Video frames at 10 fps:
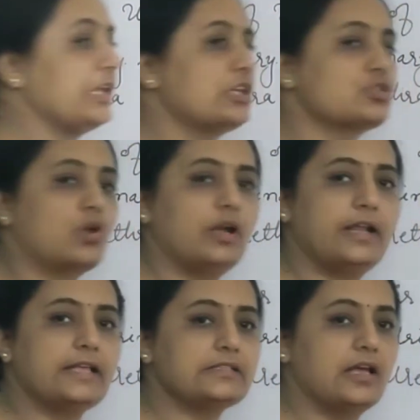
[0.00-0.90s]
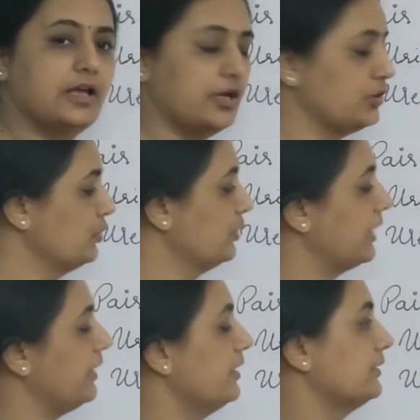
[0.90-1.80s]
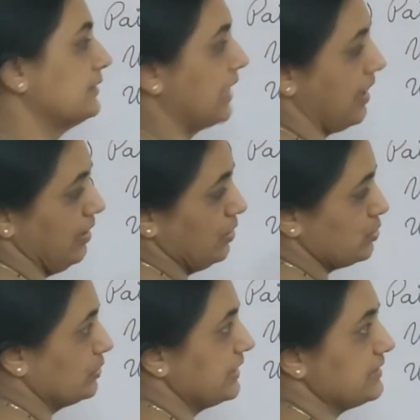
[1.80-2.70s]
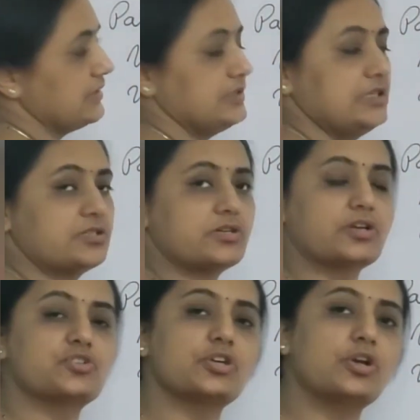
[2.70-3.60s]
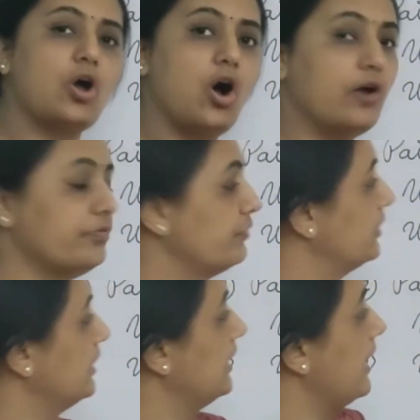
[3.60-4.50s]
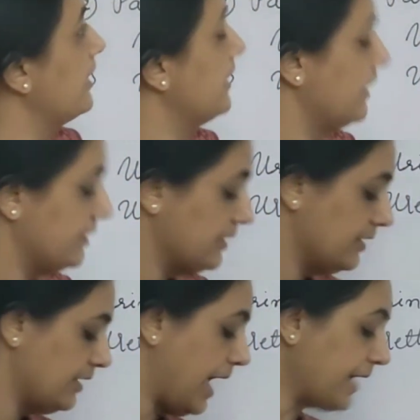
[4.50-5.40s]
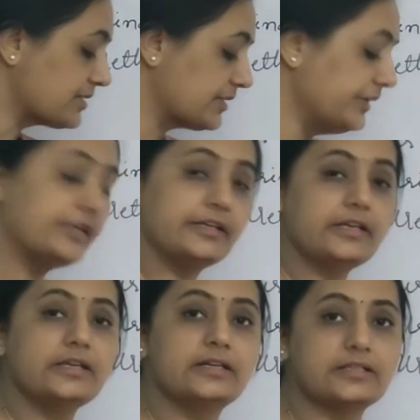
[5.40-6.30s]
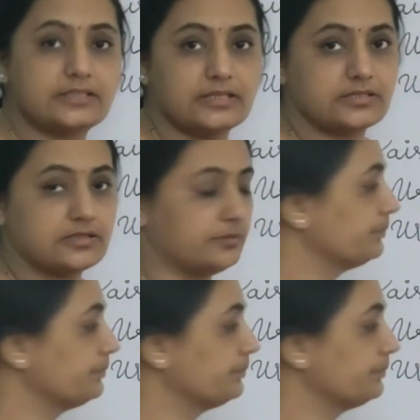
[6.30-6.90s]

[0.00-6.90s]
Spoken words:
is called as urethra. So this is the structure of excretory system.